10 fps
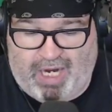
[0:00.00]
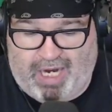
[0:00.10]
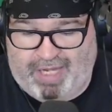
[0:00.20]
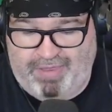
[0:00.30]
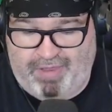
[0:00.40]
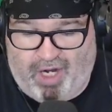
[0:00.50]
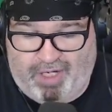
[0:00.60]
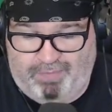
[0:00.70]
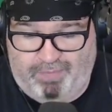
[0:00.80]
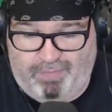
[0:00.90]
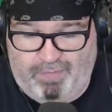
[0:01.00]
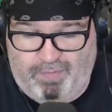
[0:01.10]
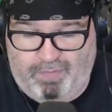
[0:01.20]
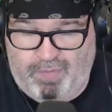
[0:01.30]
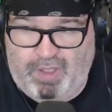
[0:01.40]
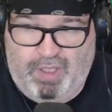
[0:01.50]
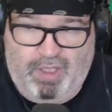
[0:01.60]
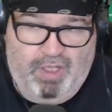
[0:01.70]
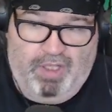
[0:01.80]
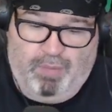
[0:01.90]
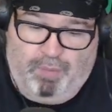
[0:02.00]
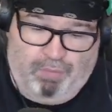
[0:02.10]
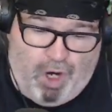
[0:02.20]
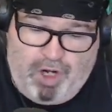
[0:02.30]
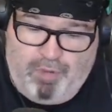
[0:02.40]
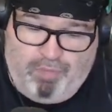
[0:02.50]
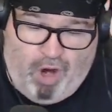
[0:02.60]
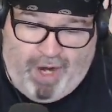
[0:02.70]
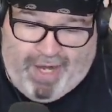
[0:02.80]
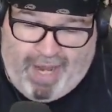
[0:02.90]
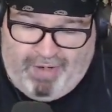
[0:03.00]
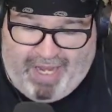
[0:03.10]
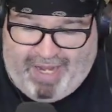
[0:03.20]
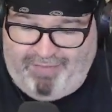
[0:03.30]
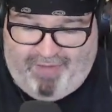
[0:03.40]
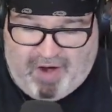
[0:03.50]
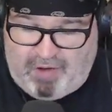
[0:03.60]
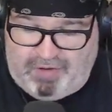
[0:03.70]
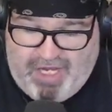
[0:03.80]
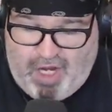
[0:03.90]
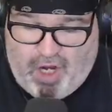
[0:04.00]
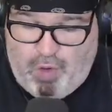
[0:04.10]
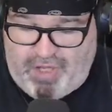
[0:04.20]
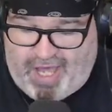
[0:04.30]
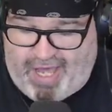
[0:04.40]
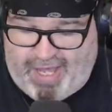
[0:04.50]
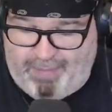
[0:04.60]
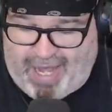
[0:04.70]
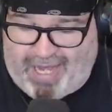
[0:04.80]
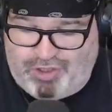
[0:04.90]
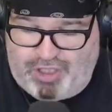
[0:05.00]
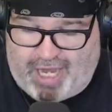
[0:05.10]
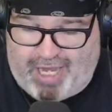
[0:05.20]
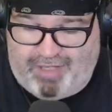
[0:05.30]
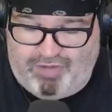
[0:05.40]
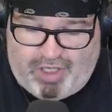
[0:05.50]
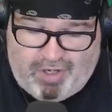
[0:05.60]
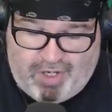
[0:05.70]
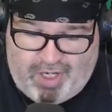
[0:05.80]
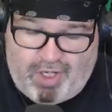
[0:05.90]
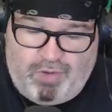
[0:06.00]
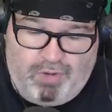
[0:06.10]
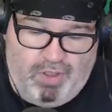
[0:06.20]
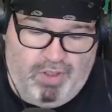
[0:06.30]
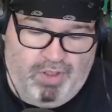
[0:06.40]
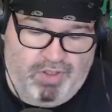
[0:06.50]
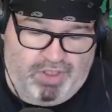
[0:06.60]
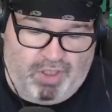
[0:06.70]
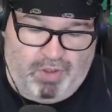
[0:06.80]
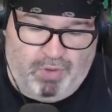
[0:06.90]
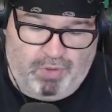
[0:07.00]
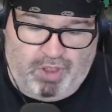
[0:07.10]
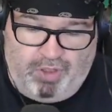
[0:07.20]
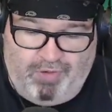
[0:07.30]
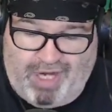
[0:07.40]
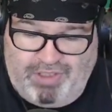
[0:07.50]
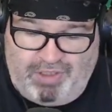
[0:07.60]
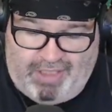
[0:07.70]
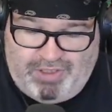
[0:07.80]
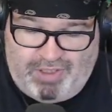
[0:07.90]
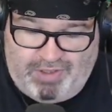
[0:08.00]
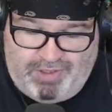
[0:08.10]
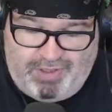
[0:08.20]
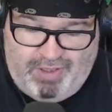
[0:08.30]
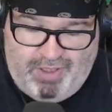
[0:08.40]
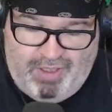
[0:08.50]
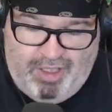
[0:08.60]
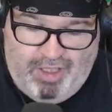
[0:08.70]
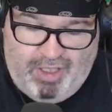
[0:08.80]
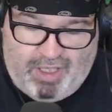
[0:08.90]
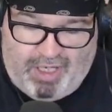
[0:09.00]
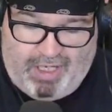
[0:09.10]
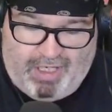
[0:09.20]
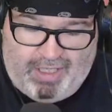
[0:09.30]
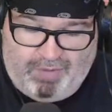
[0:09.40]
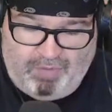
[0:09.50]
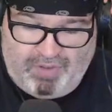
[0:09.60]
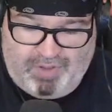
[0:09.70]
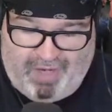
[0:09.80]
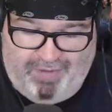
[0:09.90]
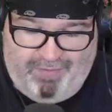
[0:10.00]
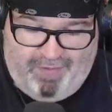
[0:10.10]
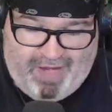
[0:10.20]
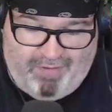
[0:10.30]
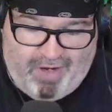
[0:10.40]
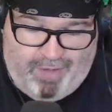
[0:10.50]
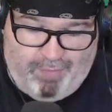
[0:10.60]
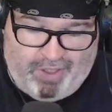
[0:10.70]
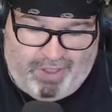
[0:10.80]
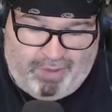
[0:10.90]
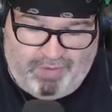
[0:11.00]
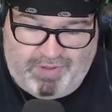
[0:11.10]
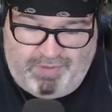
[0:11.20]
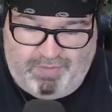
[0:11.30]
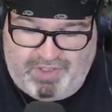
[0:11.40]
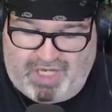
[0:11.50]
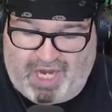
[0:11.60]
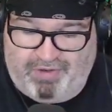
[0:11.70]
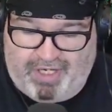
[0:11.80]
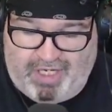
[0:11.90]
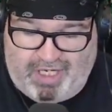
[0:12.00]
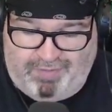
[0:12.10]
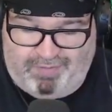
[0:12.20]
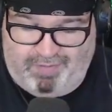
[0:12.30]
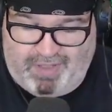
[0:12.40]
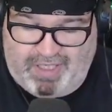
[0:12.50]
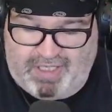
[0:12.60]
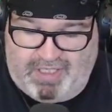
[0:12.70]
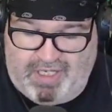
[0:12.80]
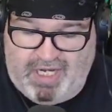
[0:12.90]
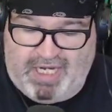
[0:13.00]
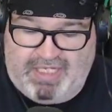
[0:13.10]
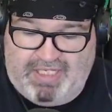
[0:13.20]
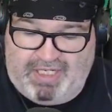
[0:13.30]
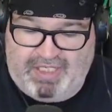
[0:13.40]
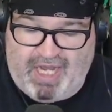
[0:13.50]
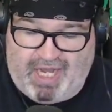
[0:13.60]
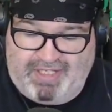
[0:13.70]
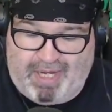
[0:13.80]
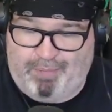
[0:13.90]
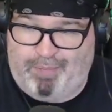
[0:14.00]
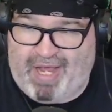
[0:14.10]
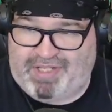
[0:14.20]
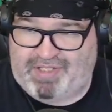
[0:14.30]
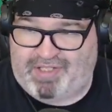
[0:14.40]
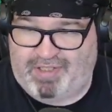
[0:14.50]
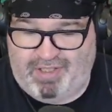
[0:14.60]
thought Mark brought out a fairly okay match out of Jericho. So congratulations. Wasn't my favorite, but it was solid enough. He did his goddamn best.